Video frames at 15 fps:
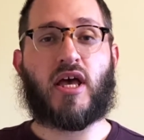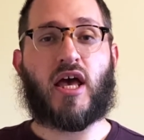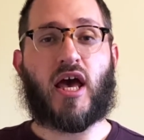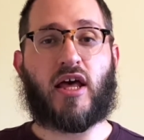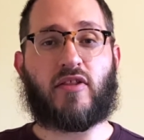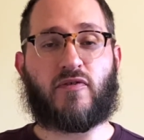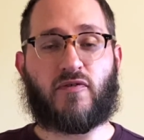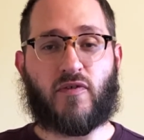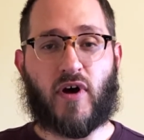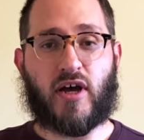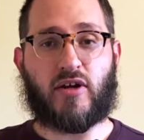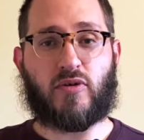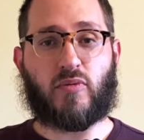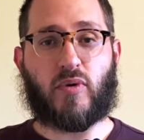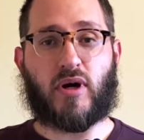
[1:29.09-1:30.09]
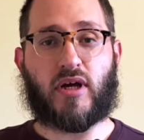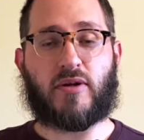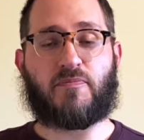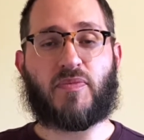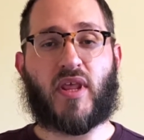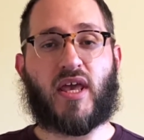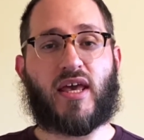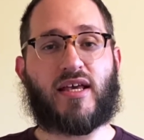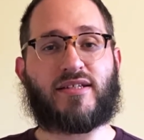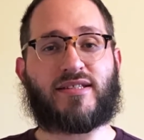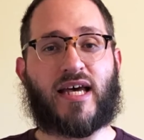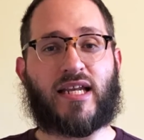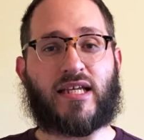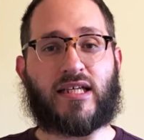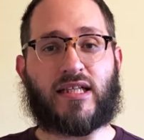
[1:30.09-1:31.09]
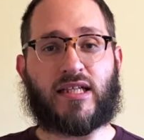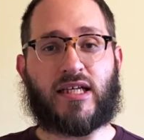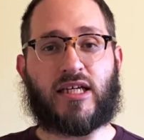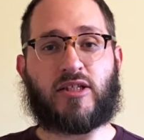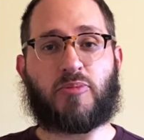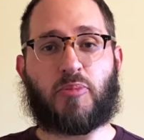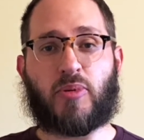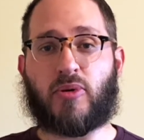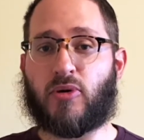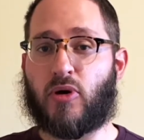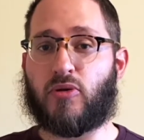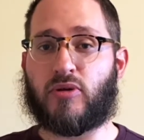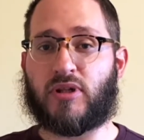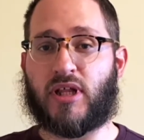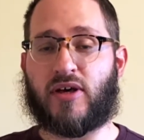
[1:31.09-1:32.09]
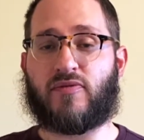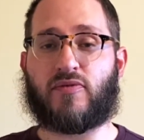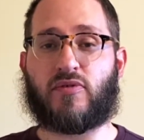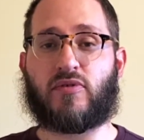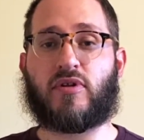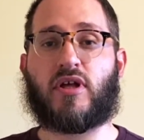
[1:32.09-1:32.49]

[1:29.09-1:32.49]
And the final one is that elite pro level.